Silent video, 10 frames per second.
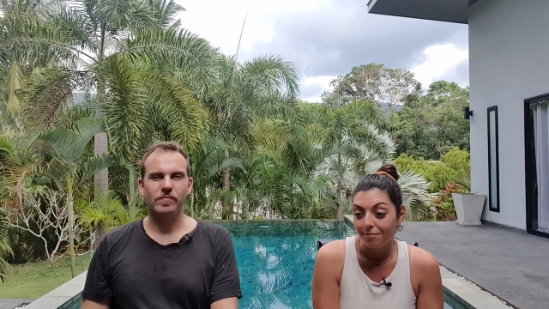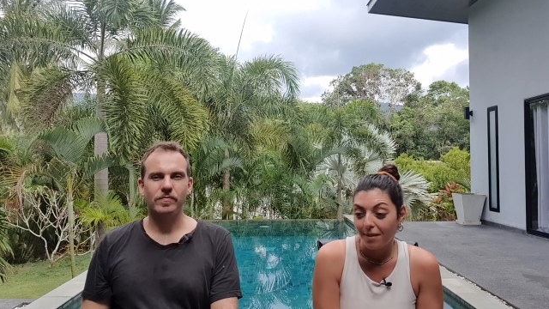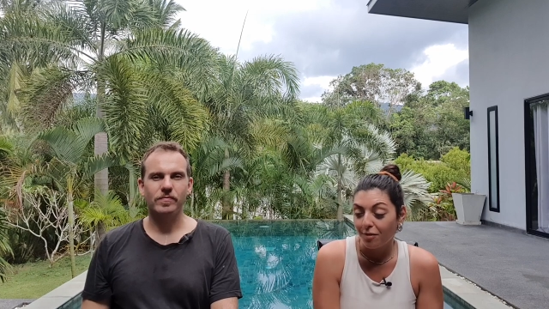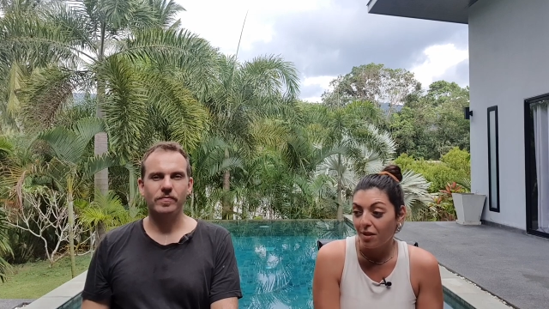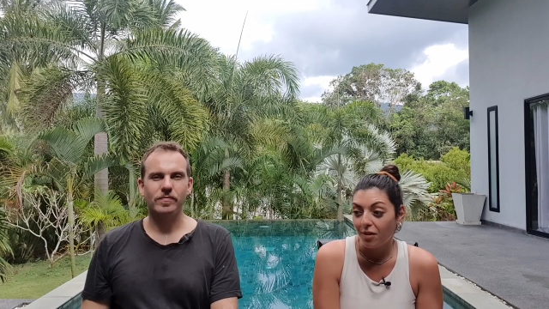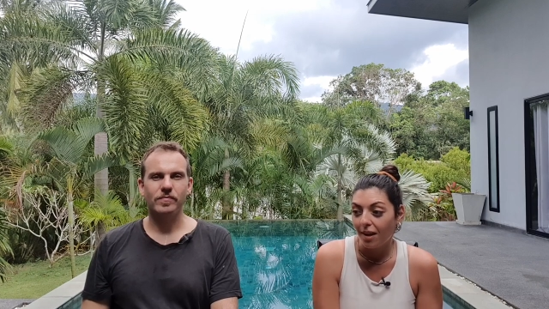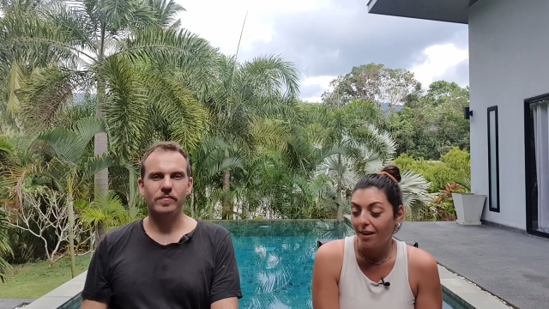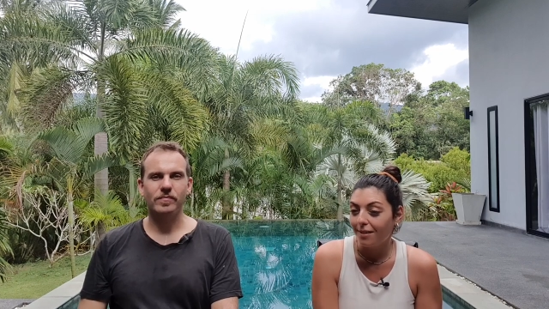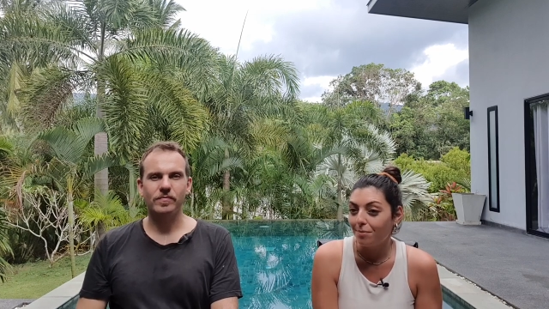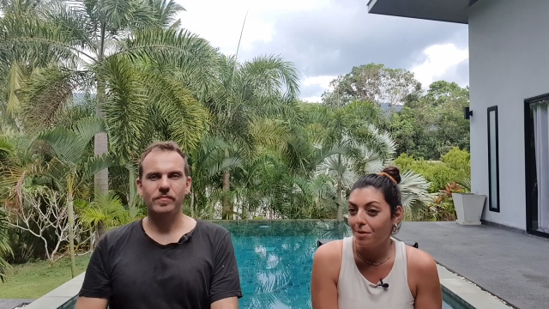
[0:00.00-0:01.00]
Speaker 1: I've never
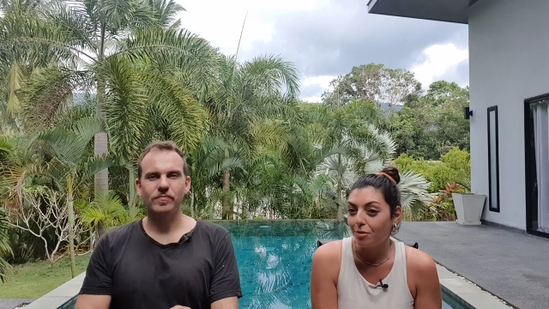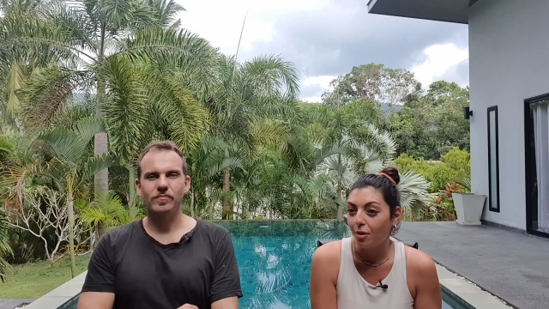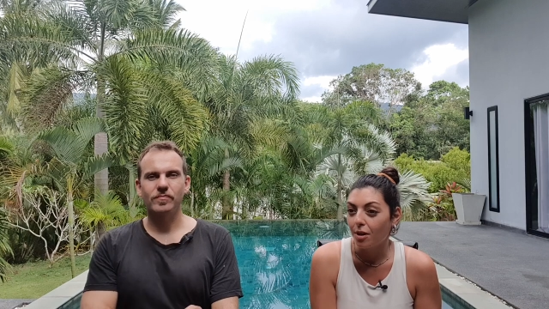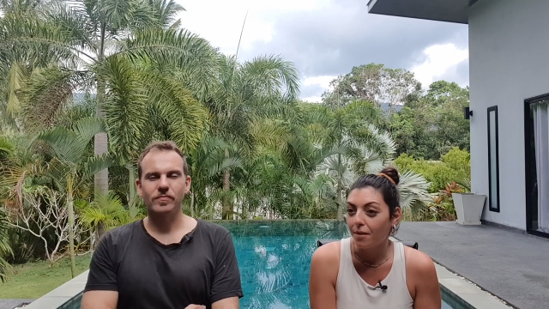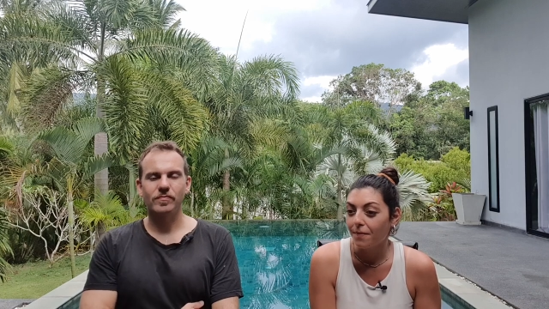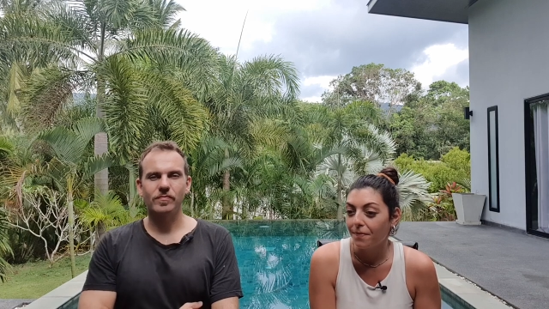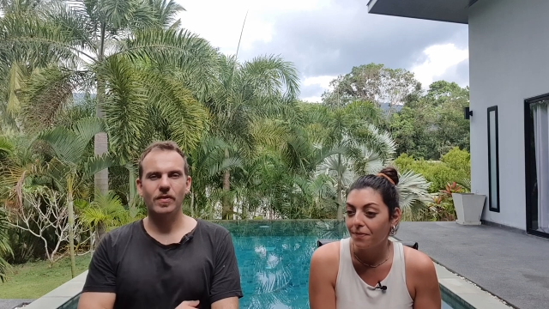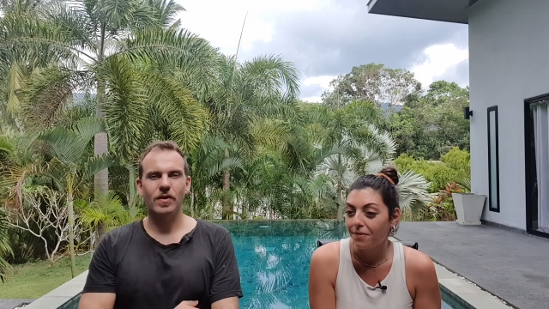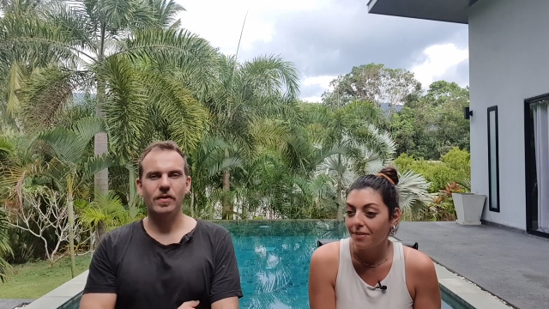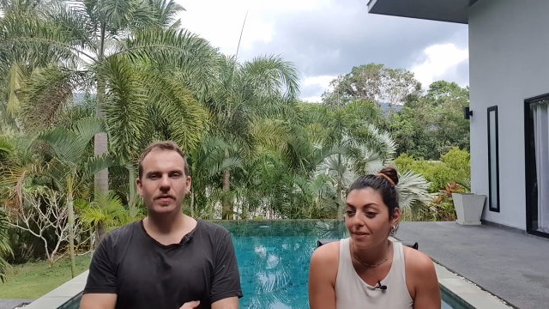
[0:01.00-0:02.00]
had before.
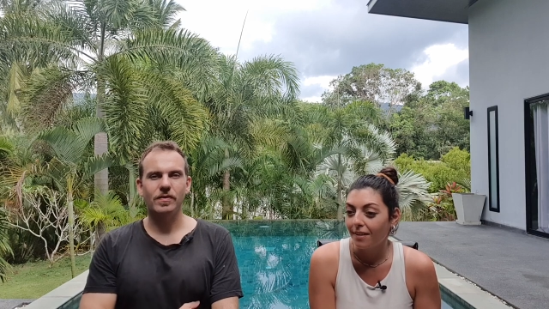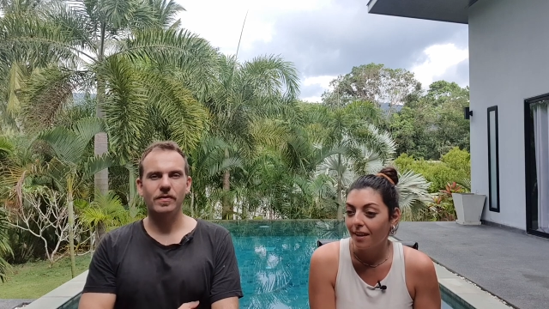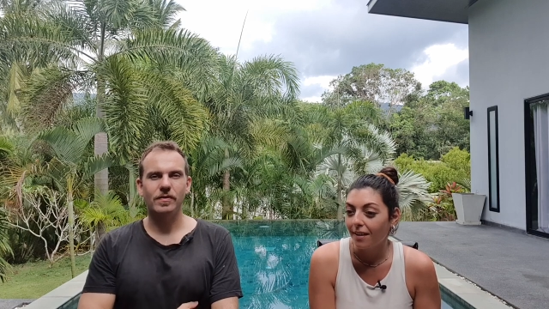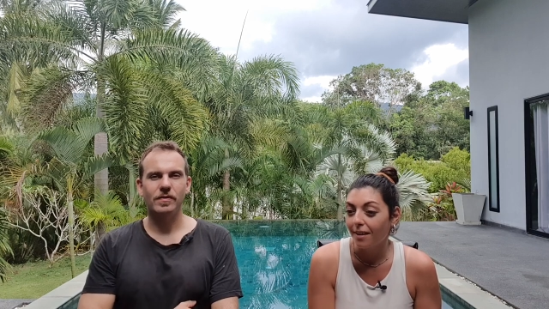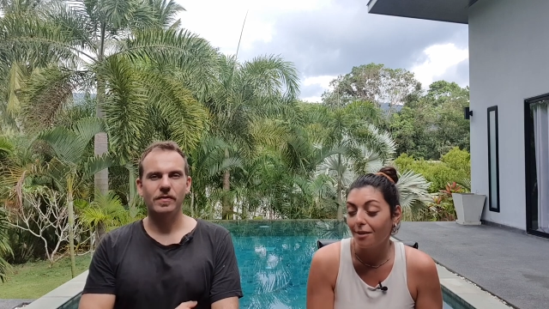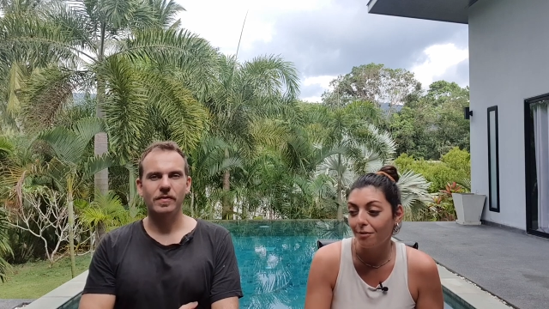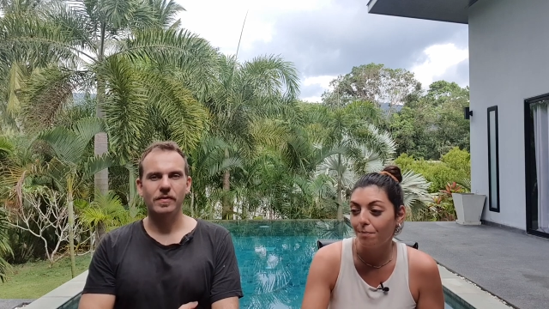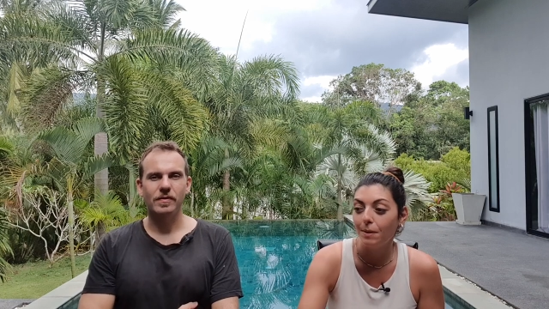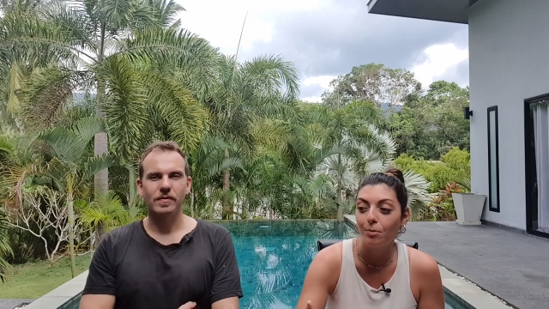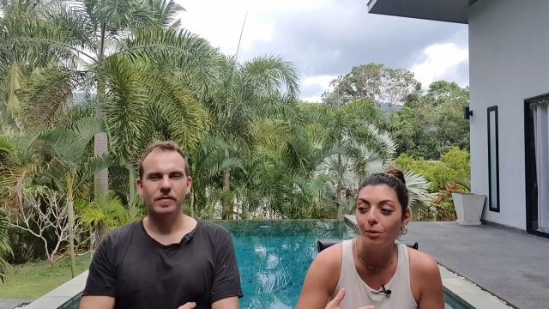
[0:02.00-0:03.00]
Yeah. Like in
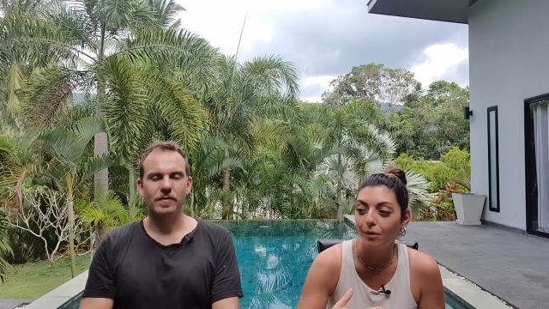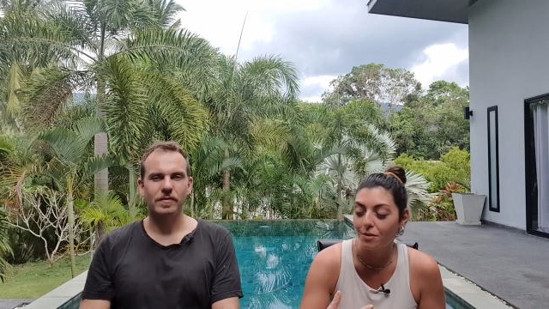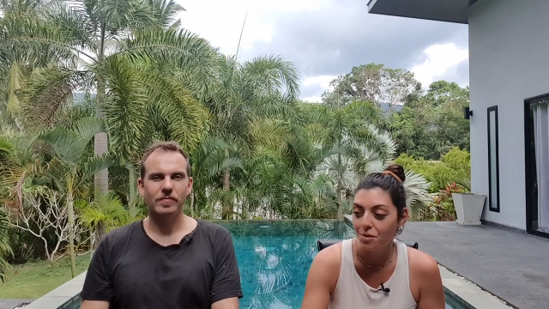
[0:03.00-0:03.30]
people,